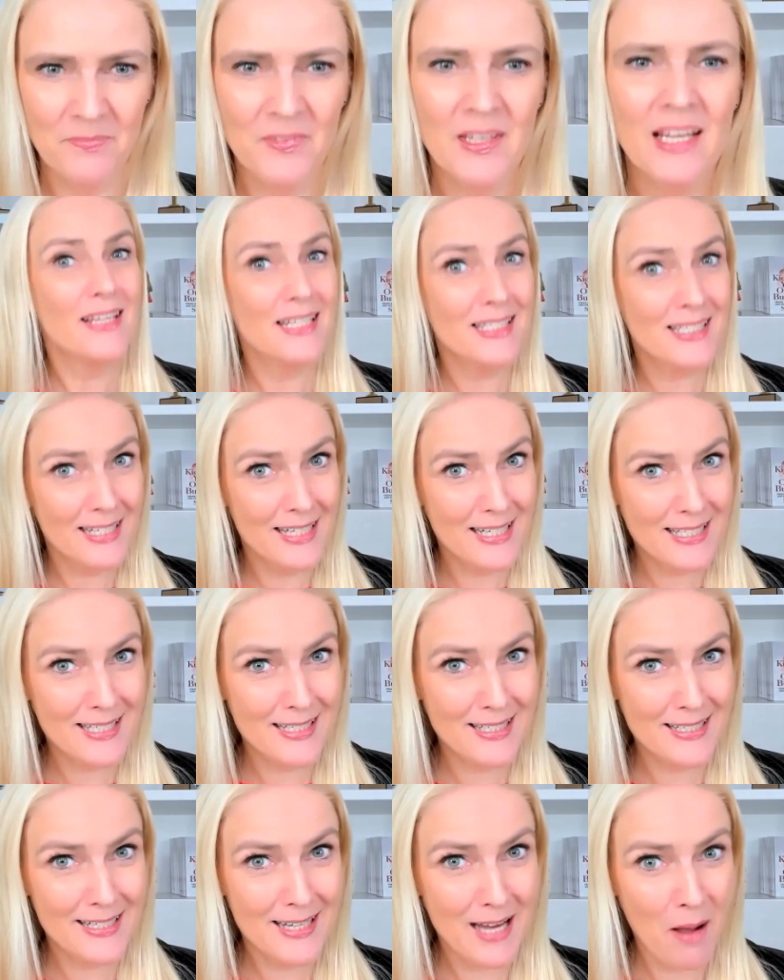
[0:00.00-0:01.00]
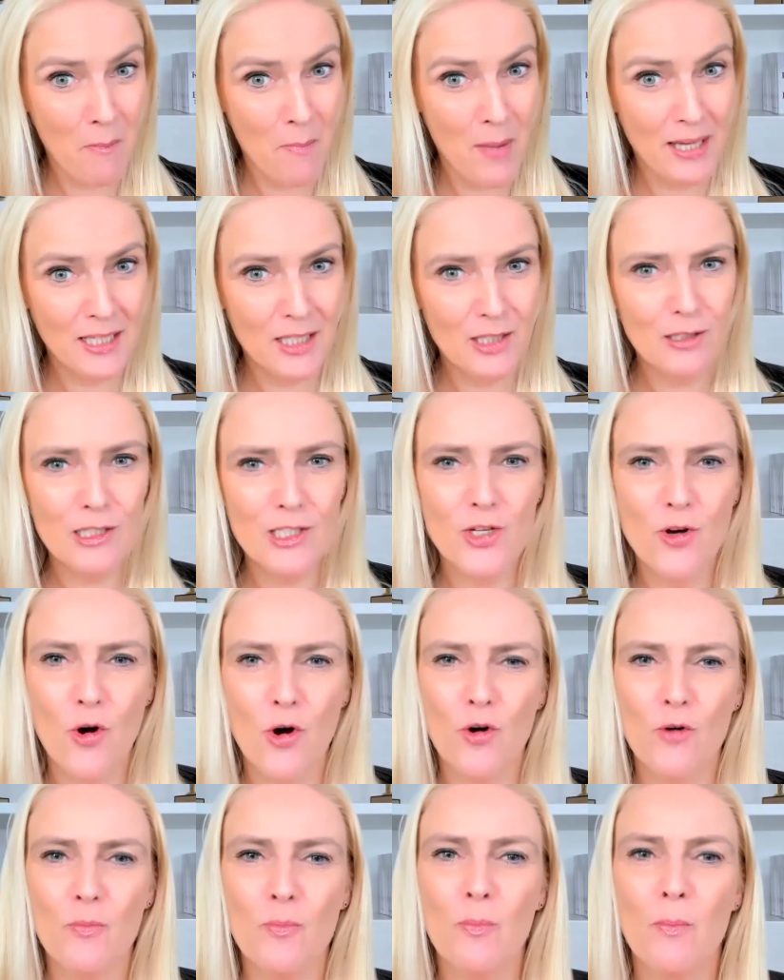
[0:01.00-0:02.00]
This isn't a medical
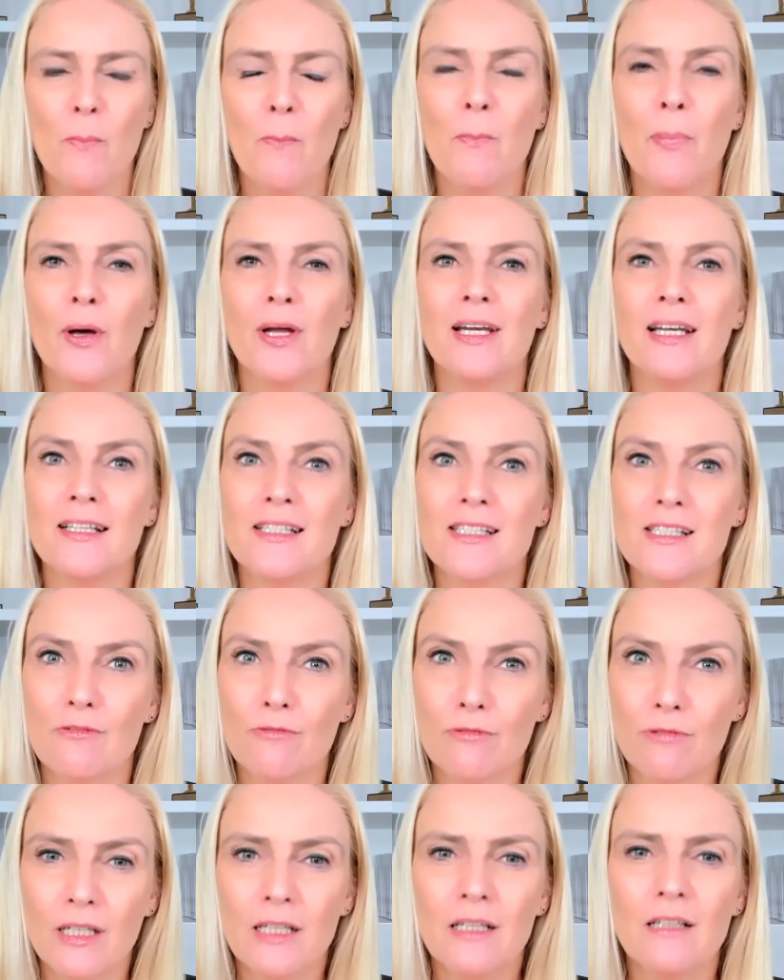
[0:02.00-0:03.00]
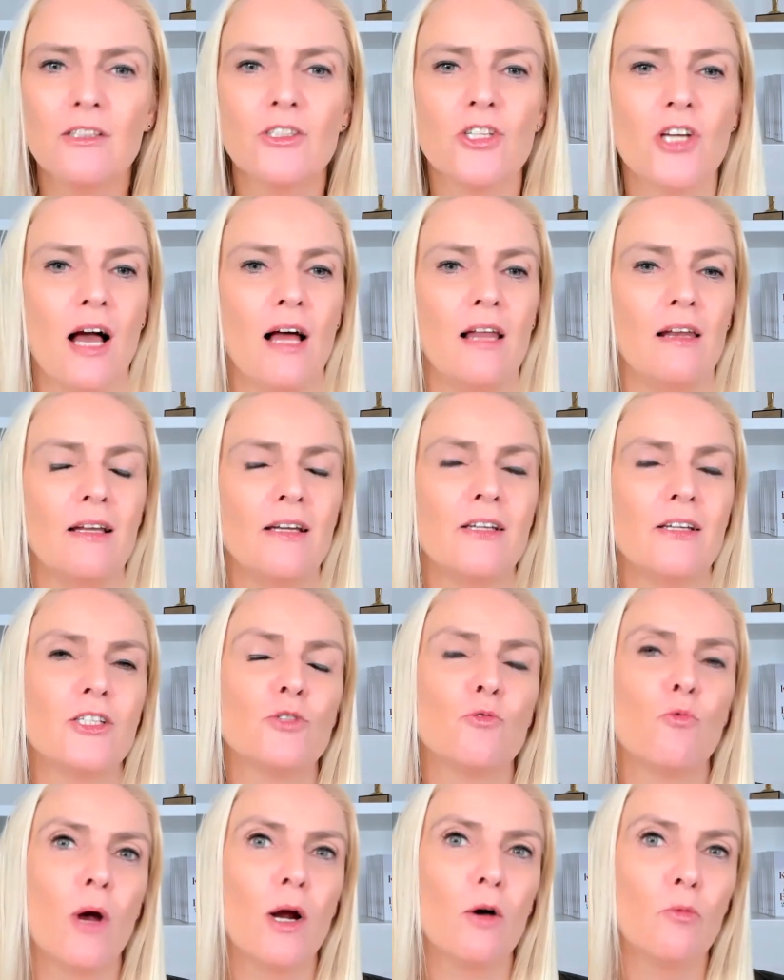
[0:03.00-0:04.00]
term, but it's a real challenge
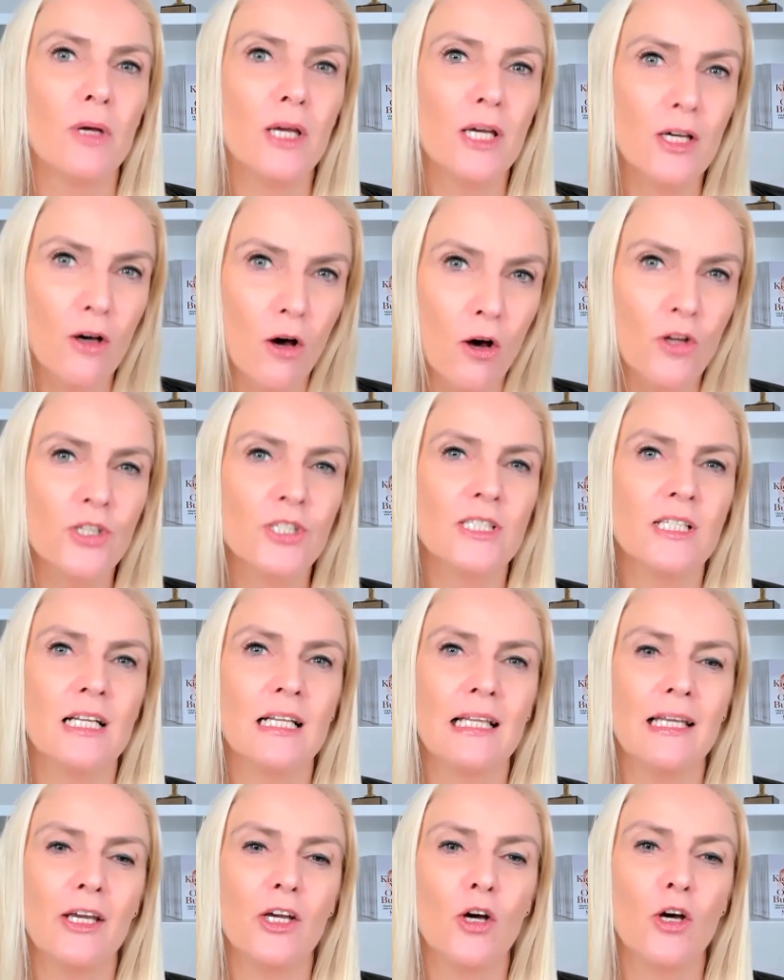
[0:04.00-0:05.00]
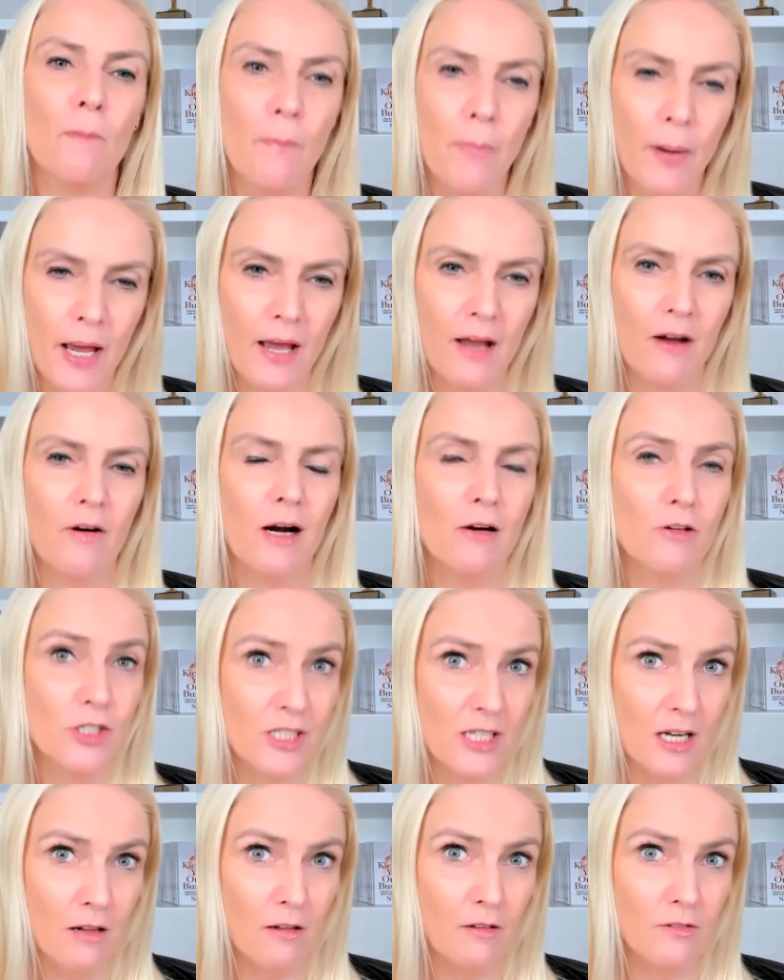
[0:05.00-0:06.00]
where we constantly compare
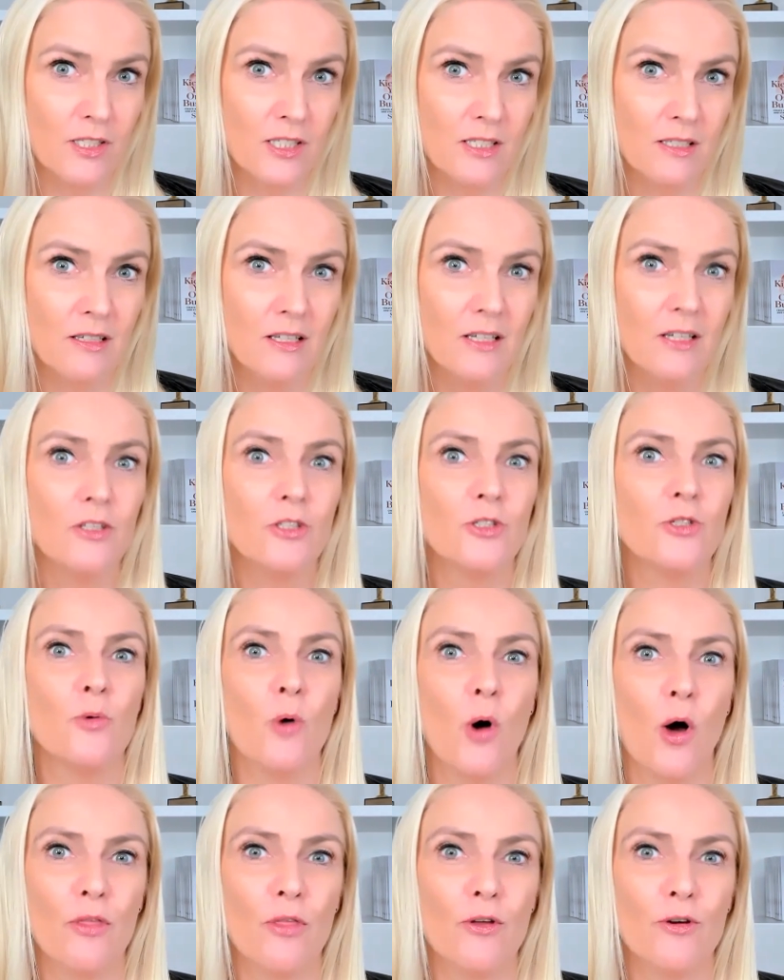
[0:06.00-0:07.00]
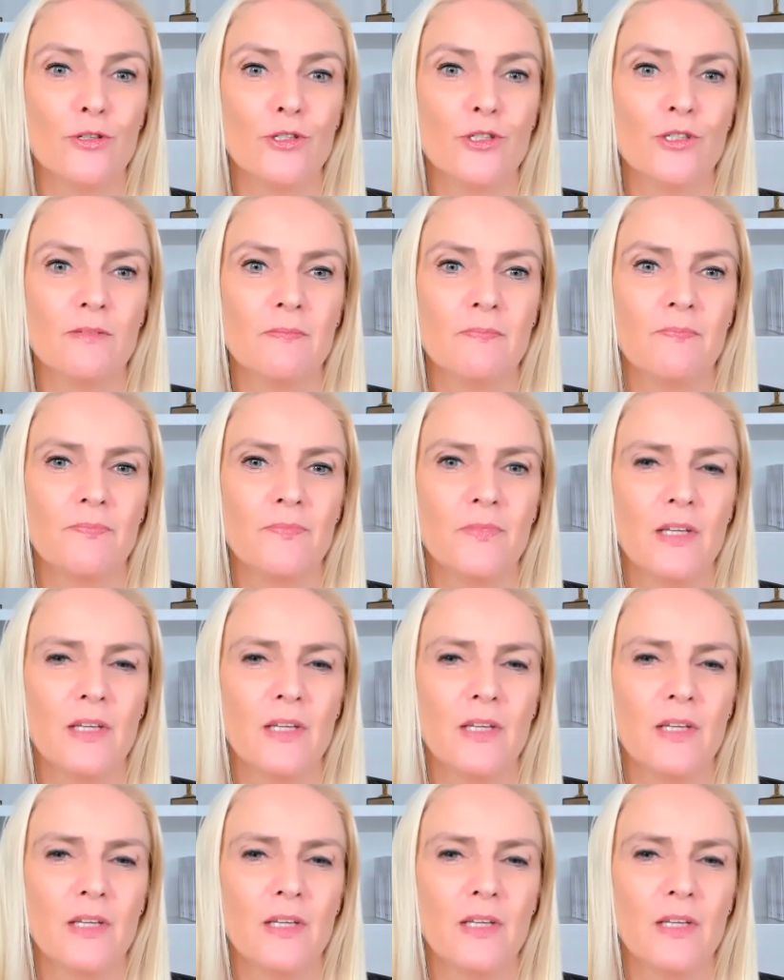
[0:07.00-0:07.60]
ourselves to others,